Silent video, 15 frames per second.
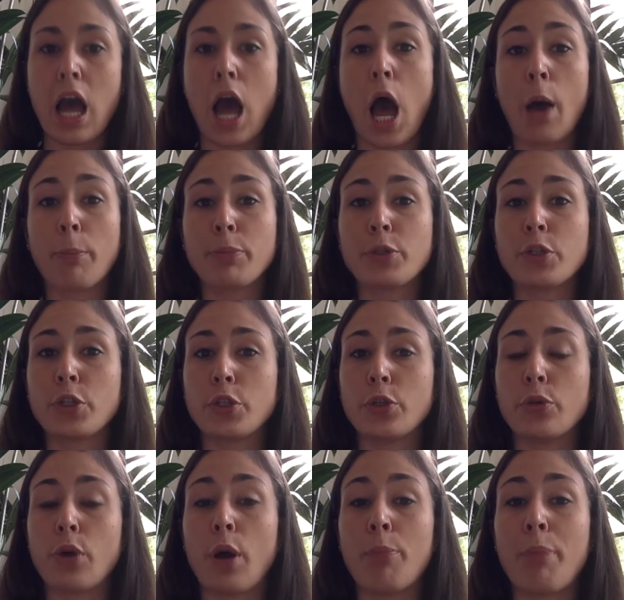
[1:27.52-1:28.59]
up
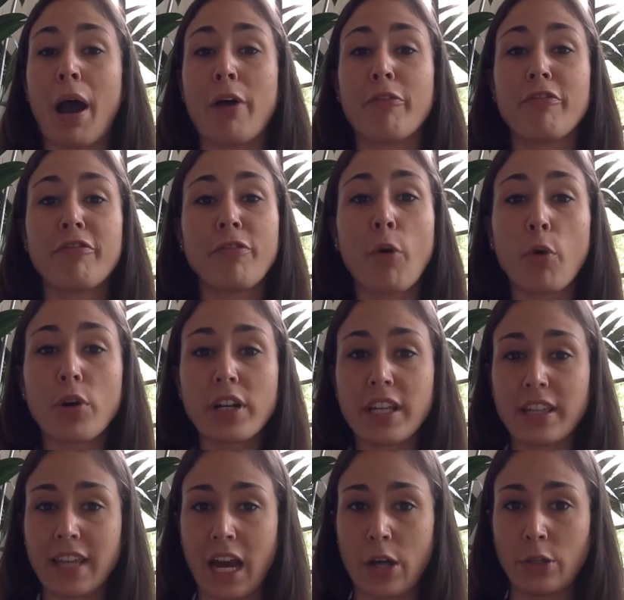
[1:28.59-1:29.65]
to about
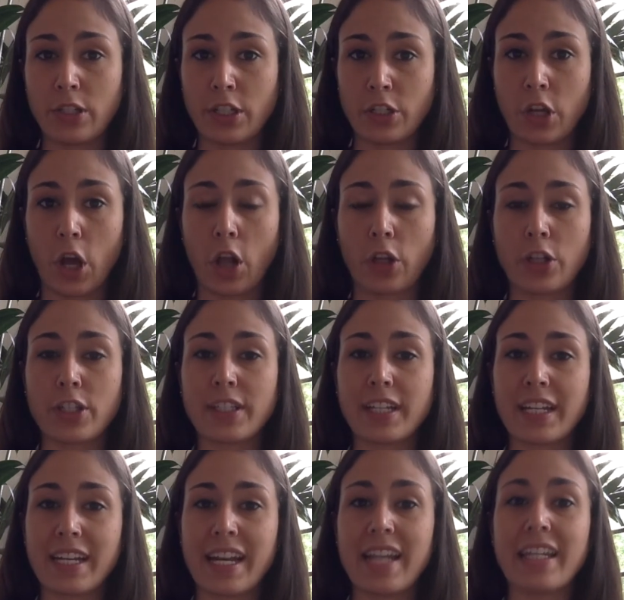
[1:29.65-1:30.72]
$40,000
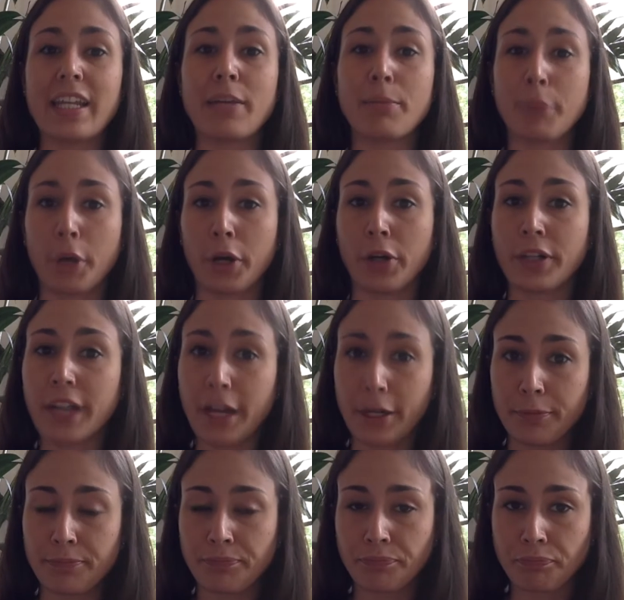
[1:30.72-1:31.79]
Canadian per
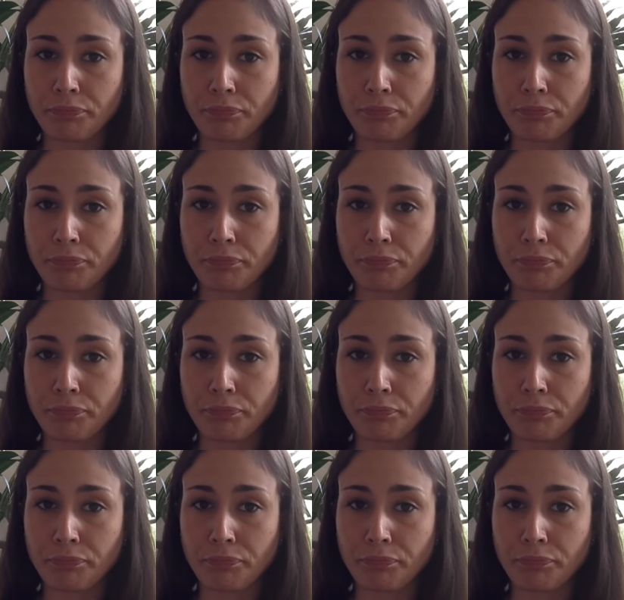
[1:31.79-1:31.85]
year.